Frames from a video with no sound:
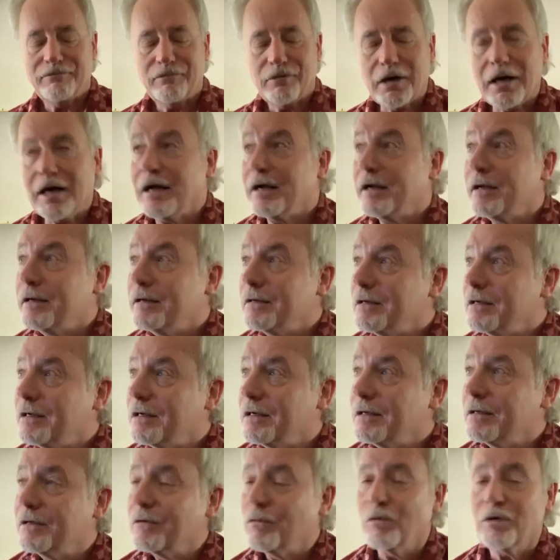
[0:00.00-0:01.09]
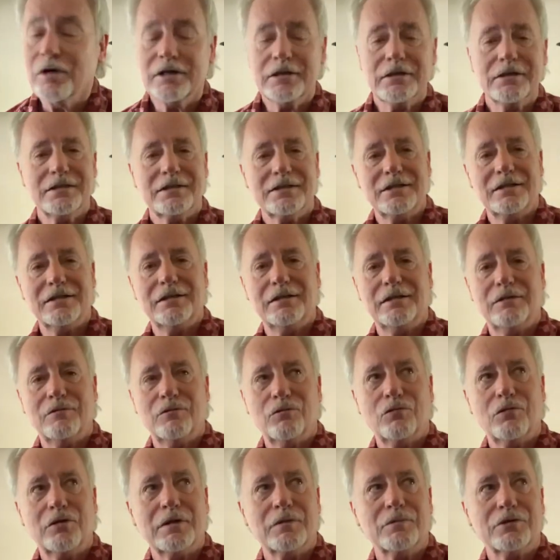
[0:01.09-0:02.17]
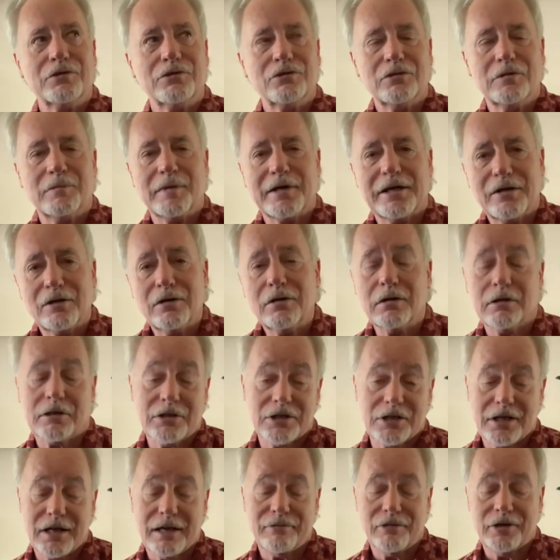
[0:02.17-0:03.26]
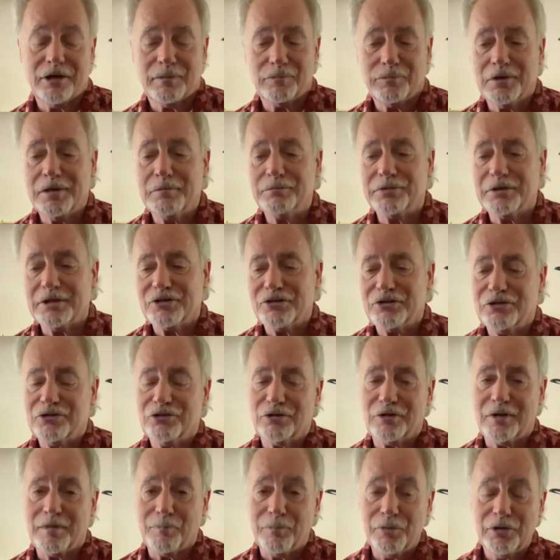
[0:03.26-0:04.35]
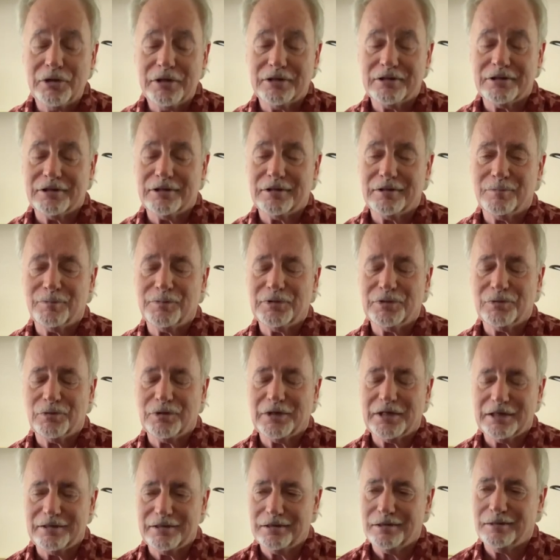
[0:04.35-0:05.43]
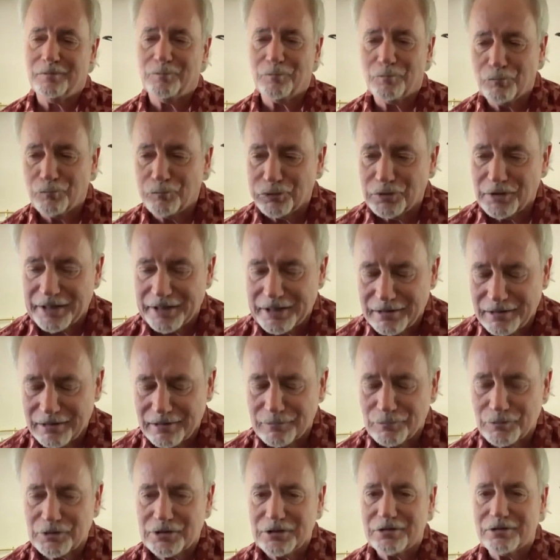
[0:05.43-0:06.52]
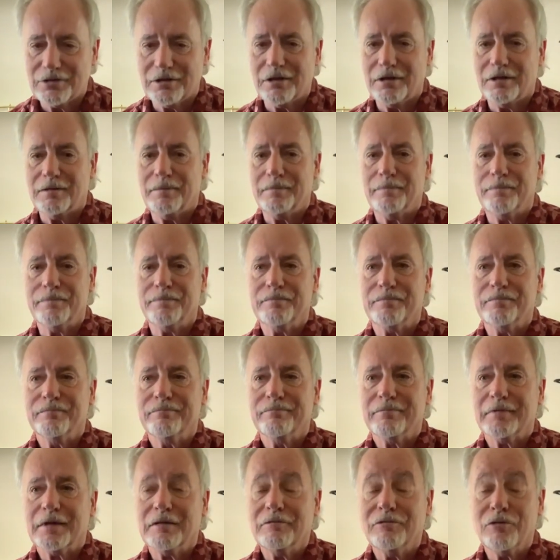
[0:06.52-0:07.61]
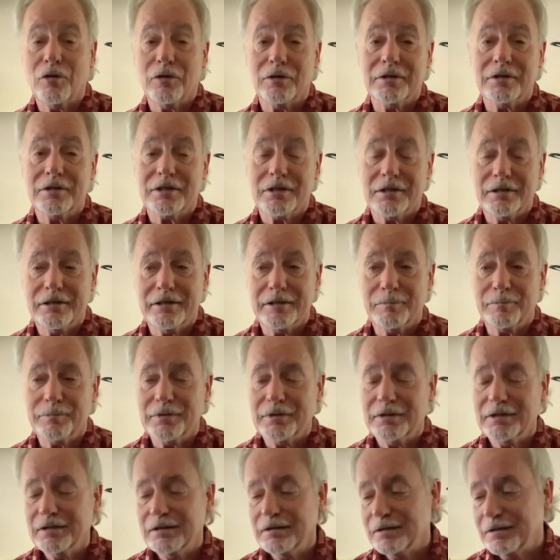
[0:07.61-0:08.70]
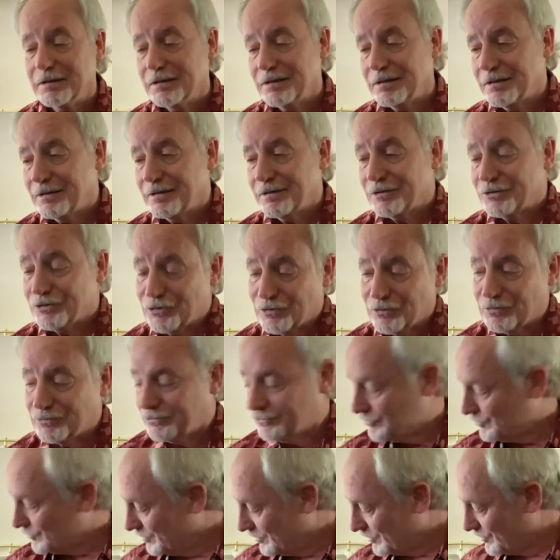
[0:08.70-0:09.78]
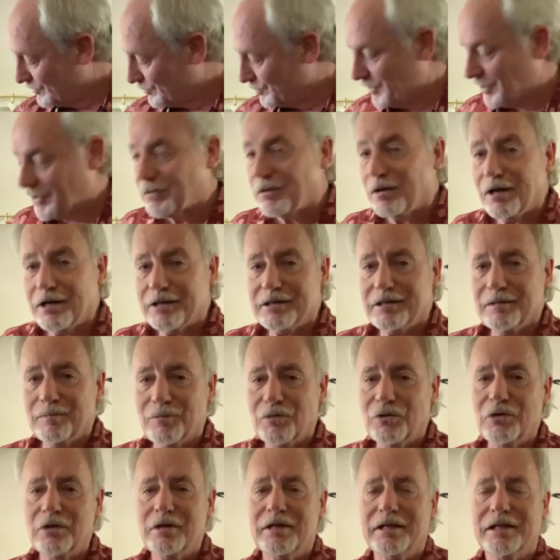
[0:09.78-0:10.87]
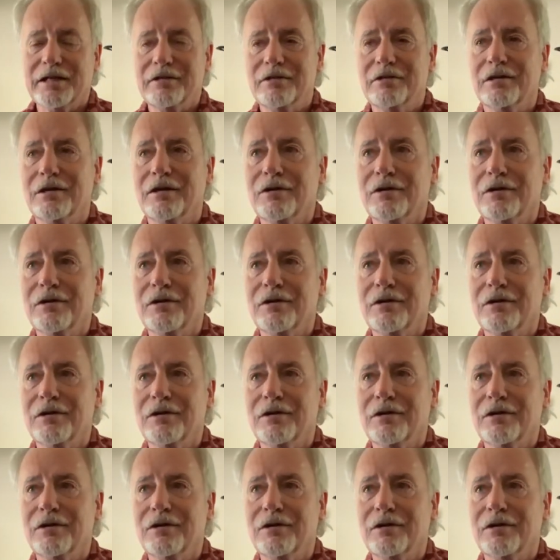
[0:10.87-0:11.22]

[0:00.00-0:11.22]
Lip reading: I wanted to see what it would do to my heart because I have high blood pressure, so I put it there. But what I didn't plan on was falling asleep. So 3 o'clock in the morning,